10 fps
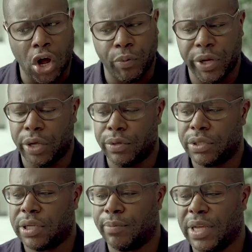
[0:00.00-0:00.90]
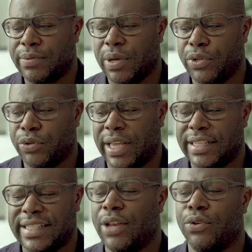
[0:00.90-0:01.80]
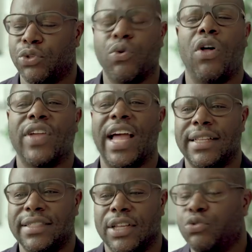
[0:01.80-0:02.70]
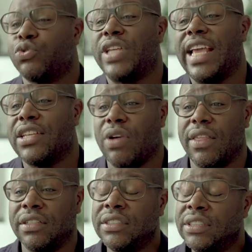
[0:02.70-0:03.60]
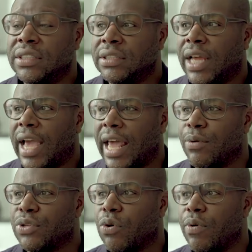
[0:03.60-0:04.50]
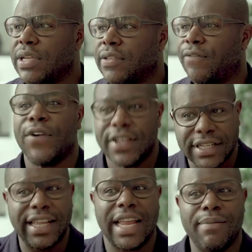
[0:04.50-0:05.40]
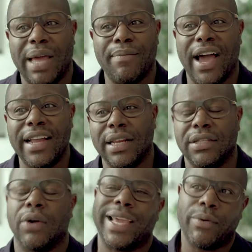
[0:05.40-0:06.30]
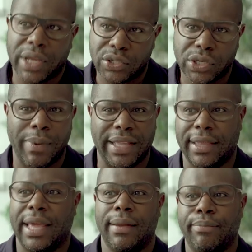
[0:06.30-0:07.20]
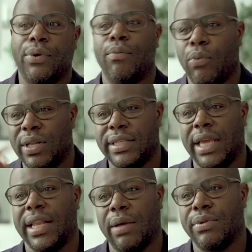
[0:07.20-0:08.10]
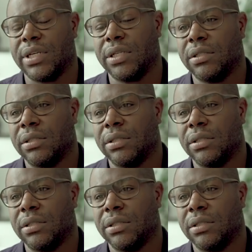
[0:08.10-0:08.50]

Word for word: on Widows, sometimes I would do like 10 or 12 cuts, uh, takes rather. And it was always the first idea I had in my mind. I was okay, we'll just go back to that and boom, one take, and that was it.